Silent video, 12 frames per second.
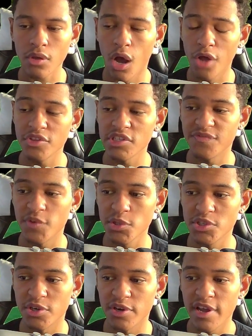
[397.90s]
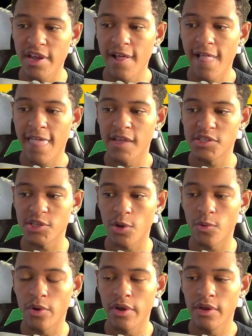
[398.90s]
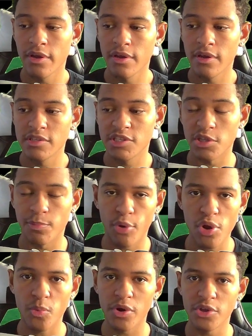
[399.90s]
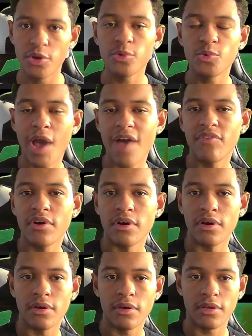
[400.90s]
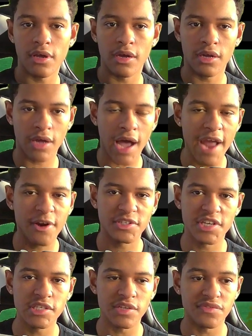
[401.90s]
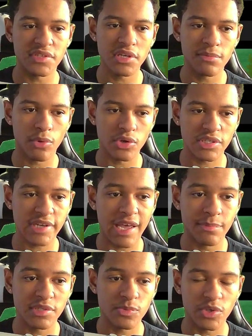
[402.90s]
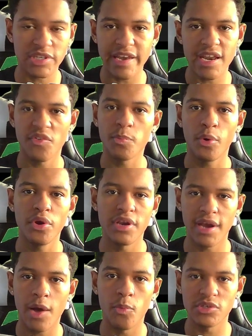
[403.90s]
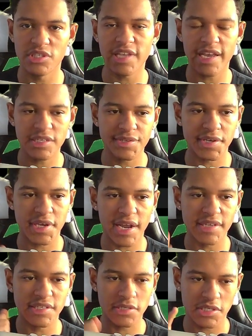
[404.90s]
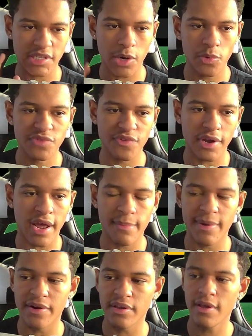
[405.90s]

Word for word: on this filter. So to the point where you you have a, a higher chance of seeing more snipes, which I never pointed out, which is actually a good idea because I always forgot about